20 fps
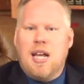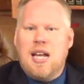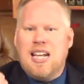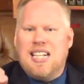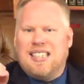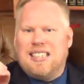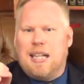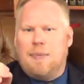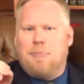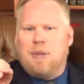
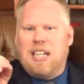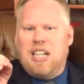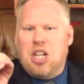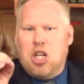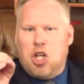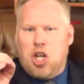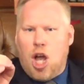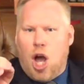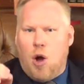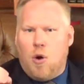is simply
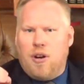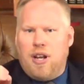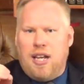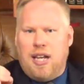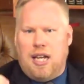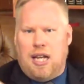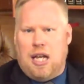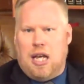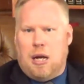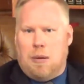go to
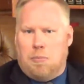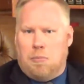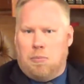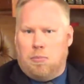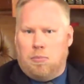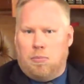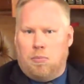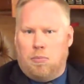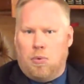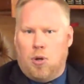Him
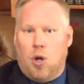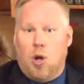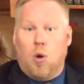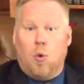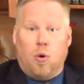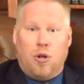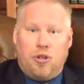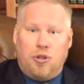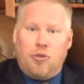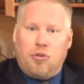
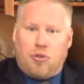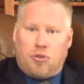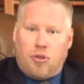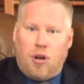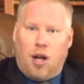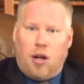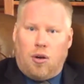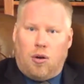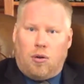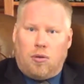when you
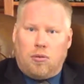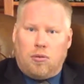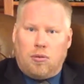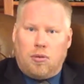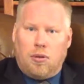struggle